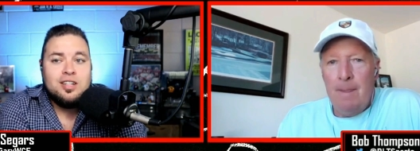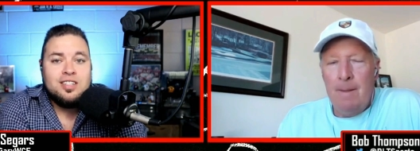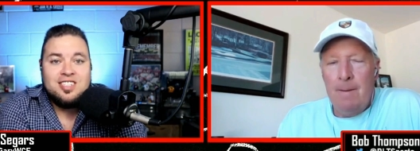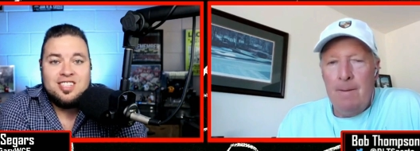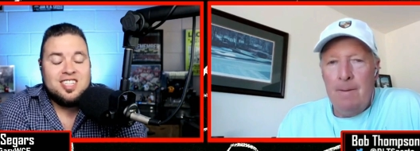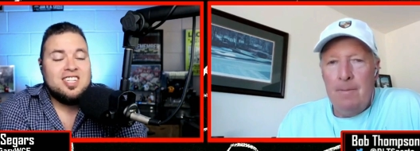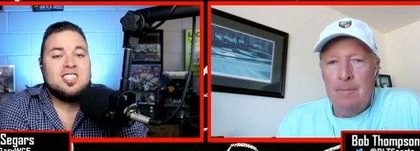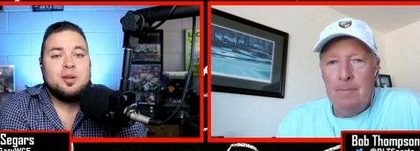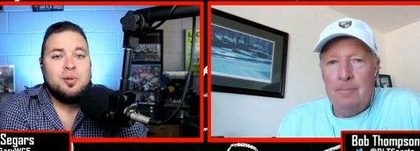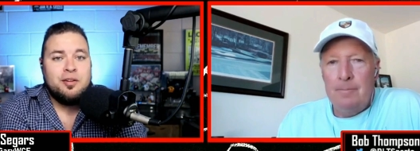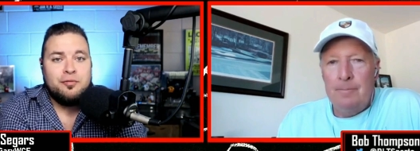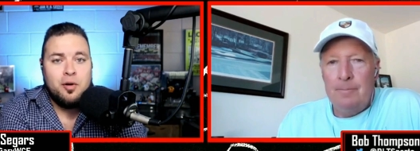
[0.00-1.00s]
Speaker 1: cease to
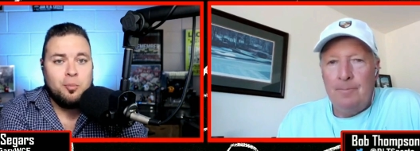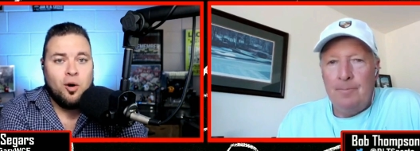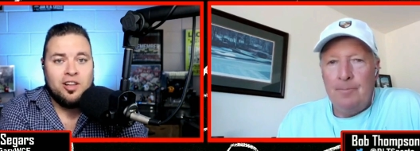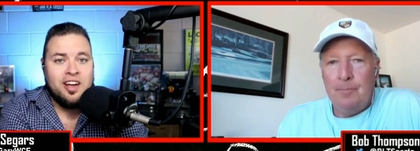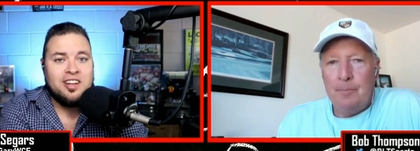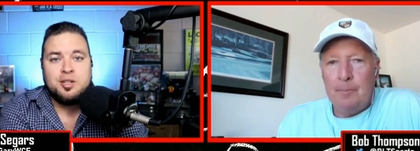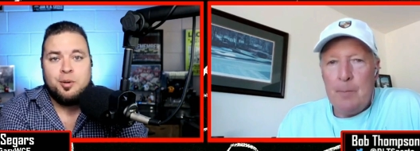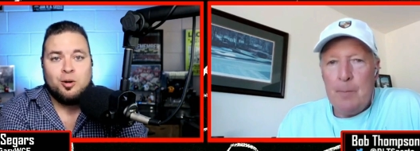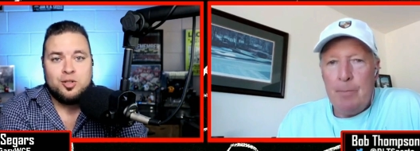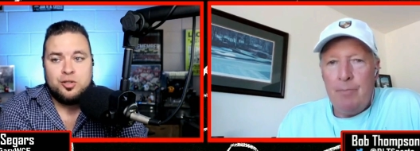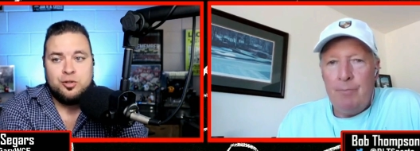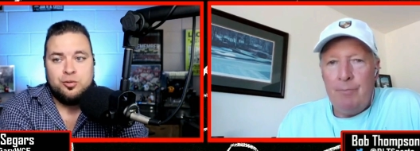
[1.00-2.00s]
play football as
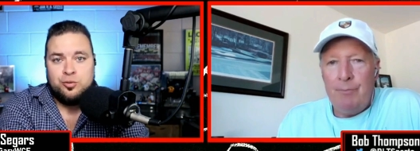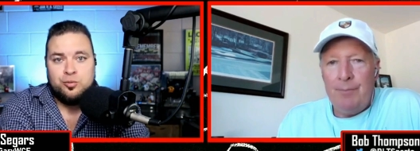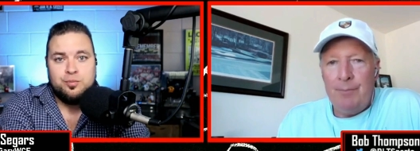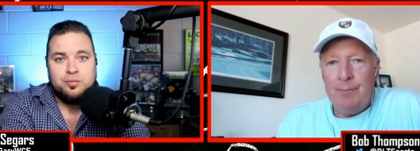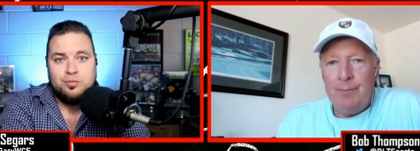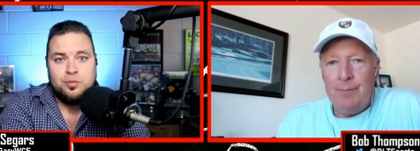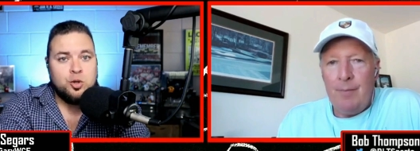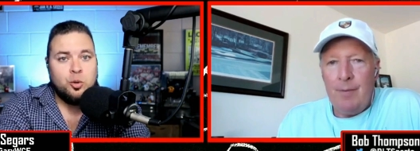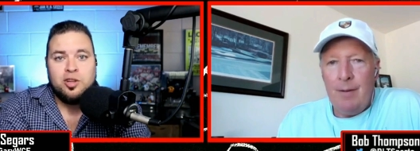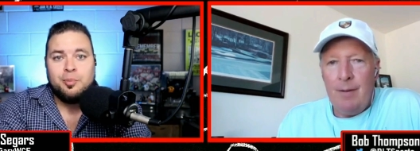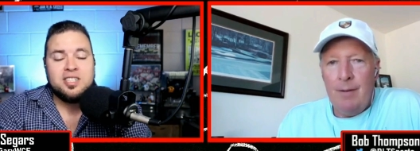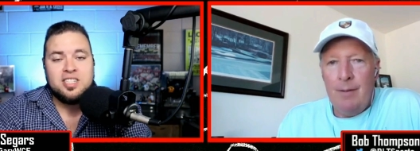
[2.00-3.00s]
opposed to
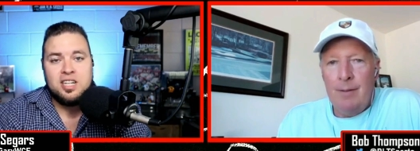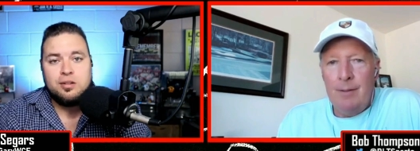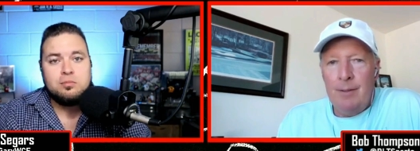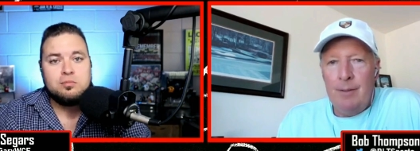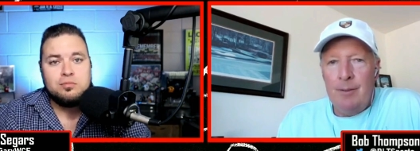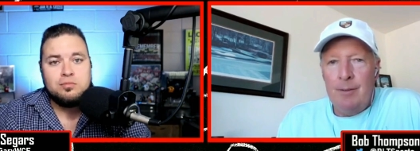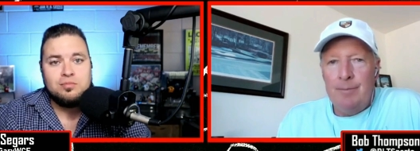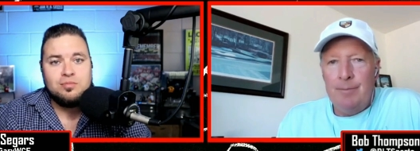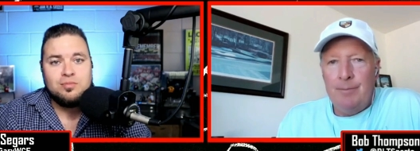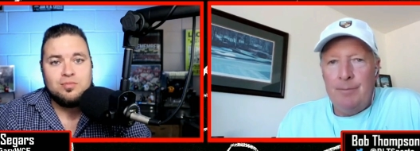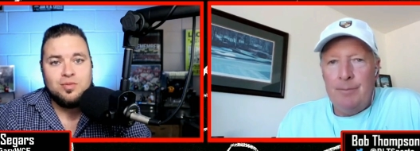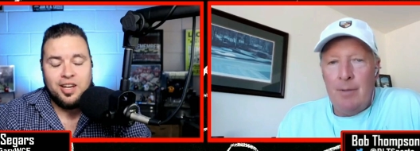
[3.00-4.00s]
join the Big Ten.
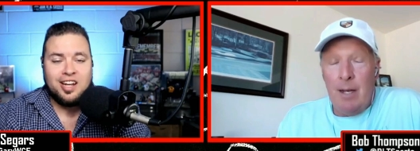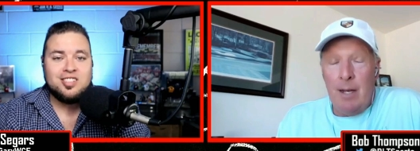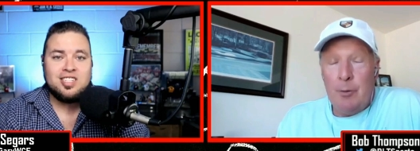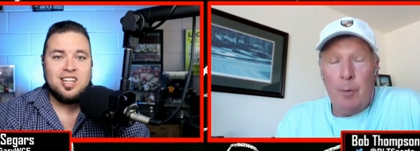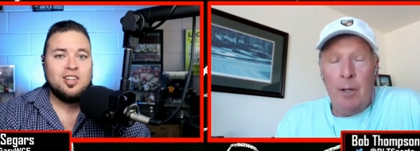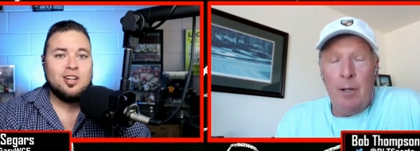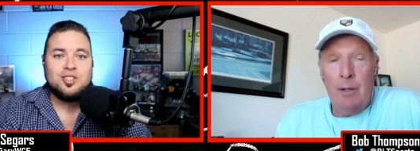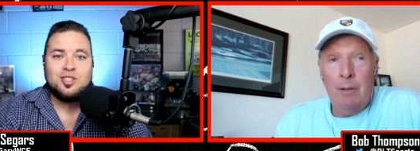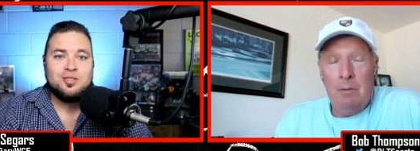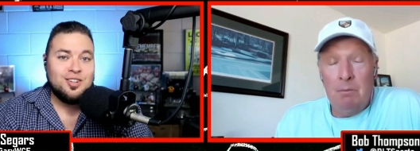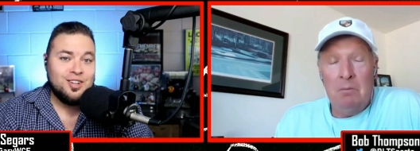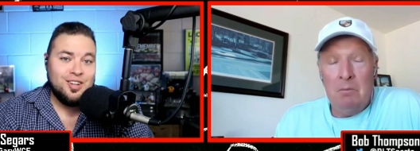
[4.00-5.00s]
Like I just That's there's
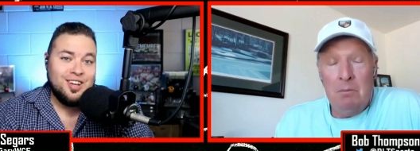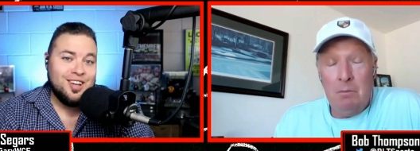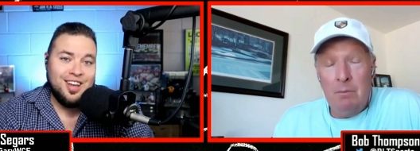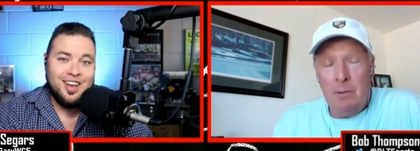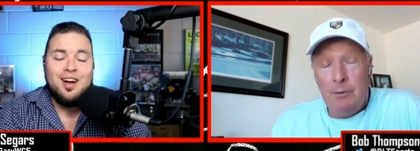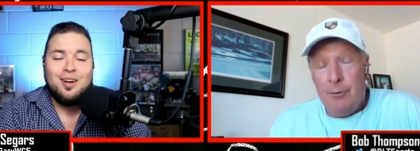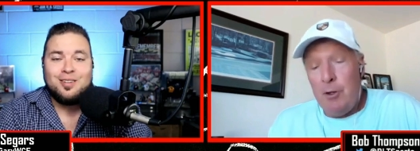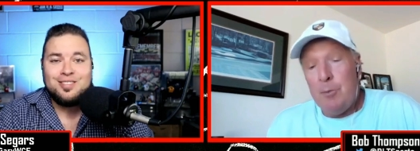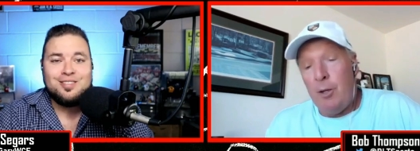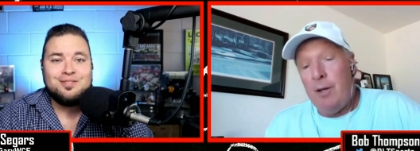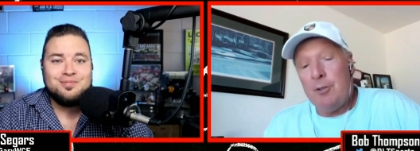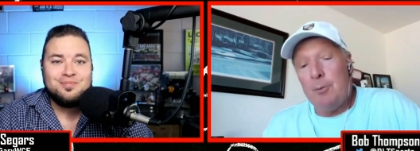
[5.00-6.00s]
possible.
Speaker 2: Yeah, that's
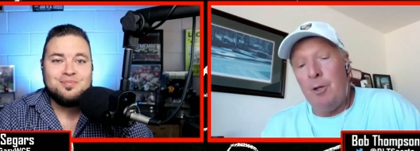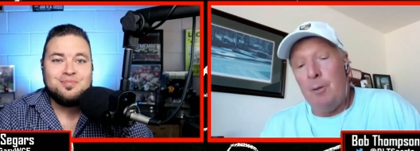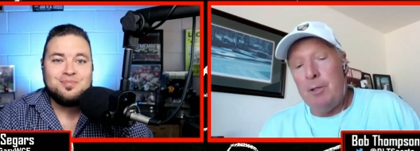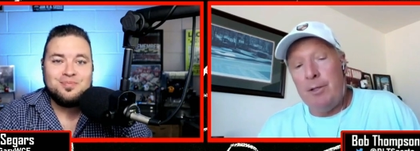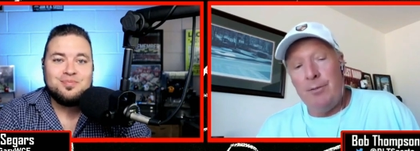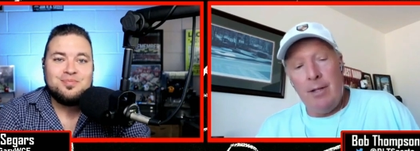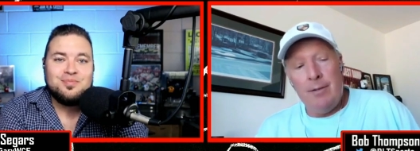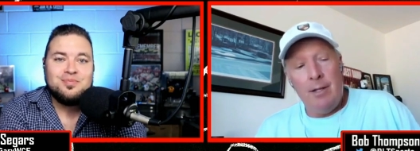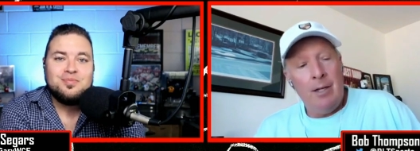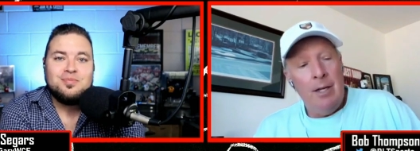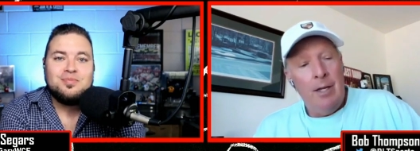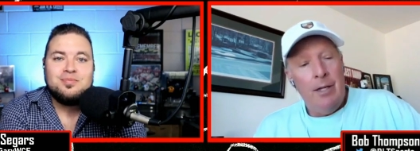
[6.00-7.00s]
very possible because I
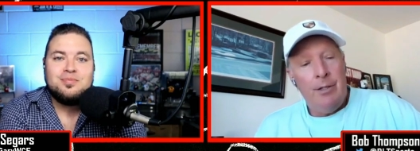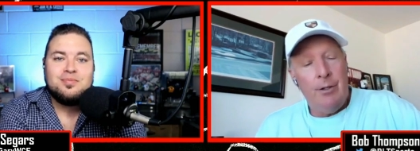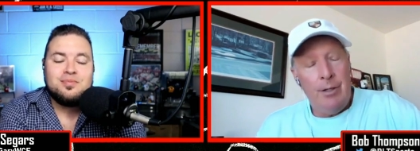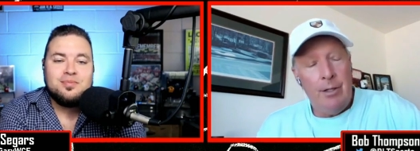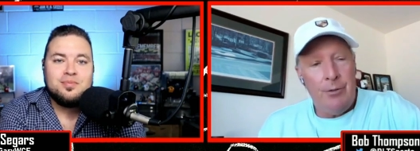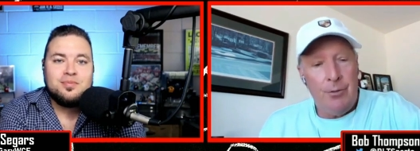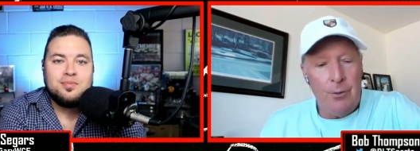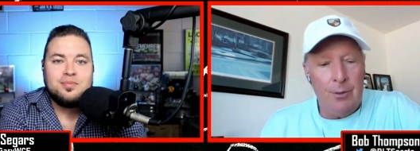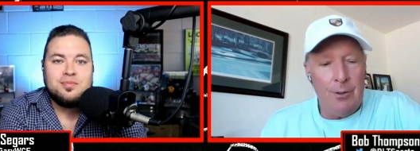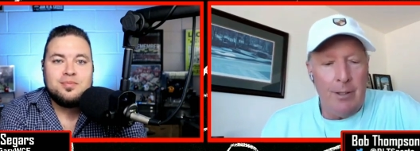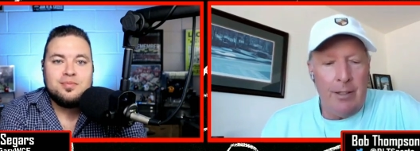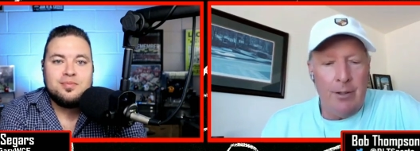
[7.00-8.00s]
think you know
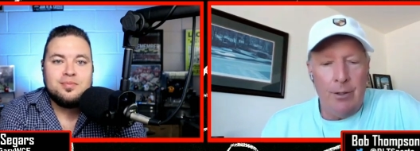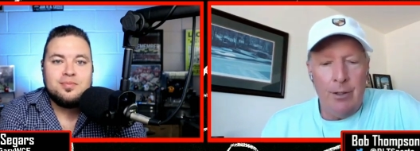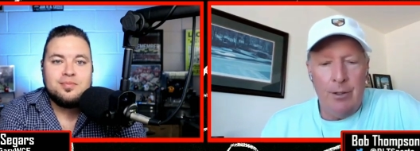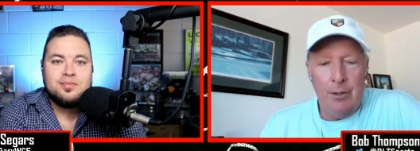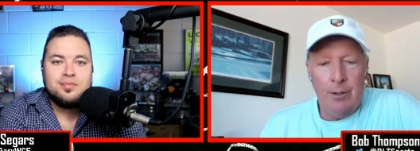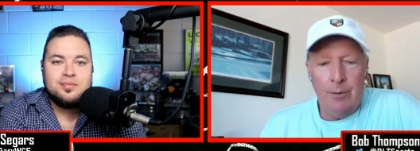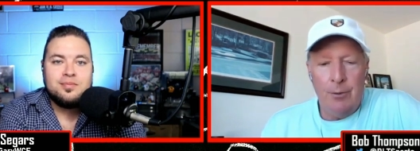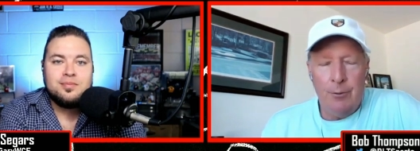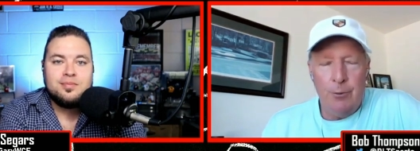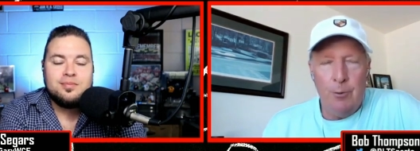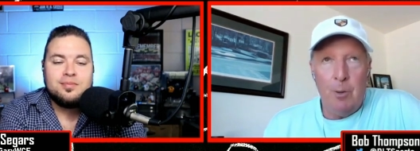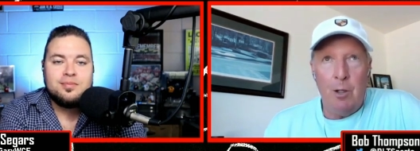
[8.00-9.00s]
sooner or later, you know,
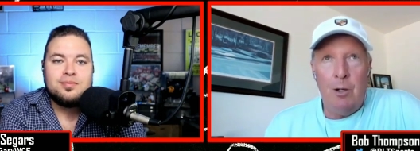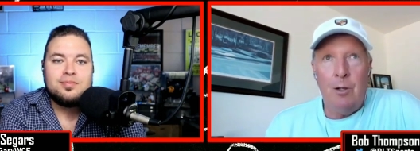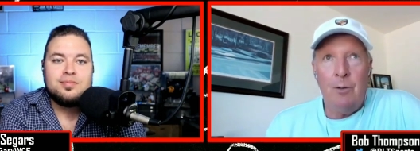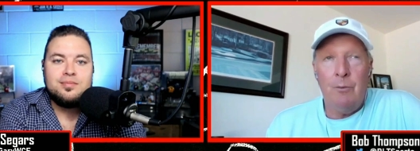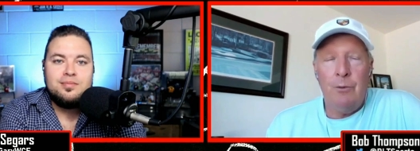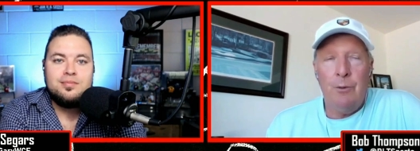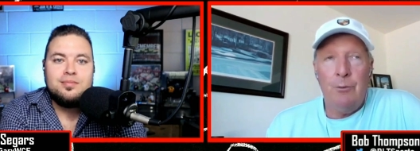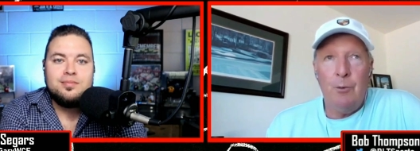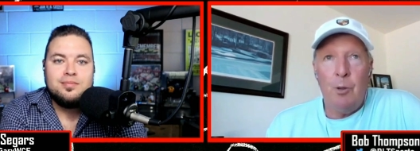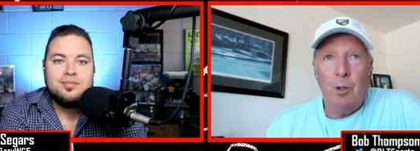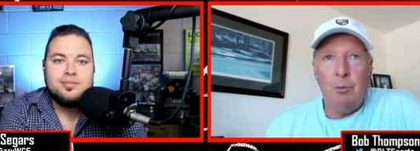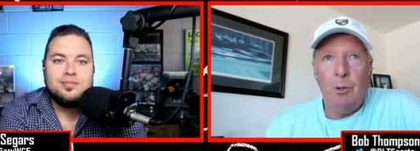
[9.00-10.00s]
if your football your
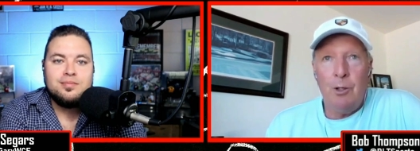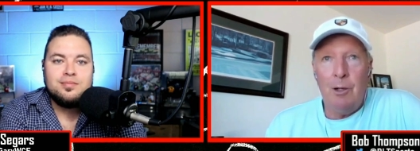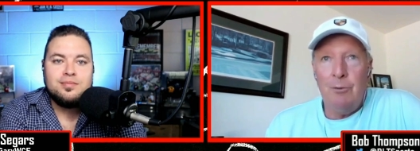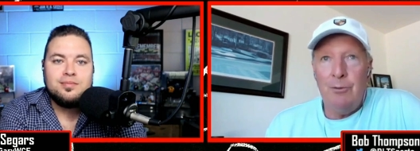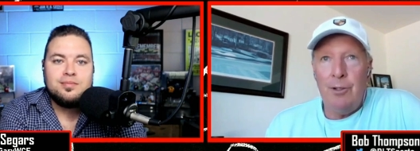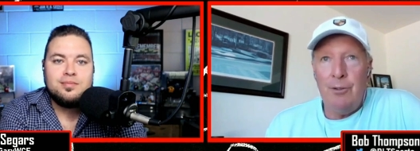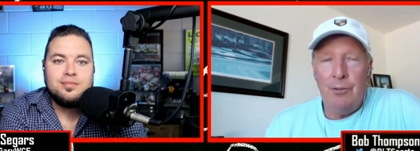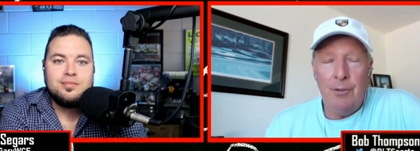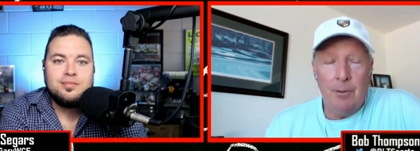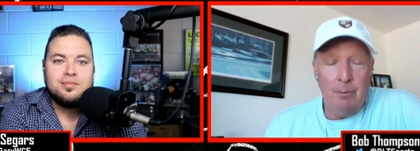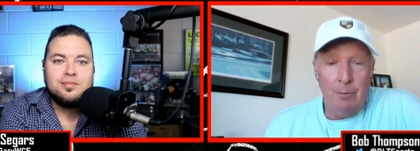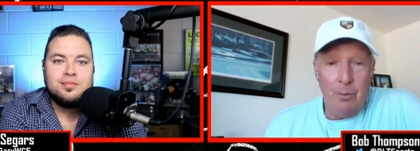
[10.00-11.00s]
football program funds the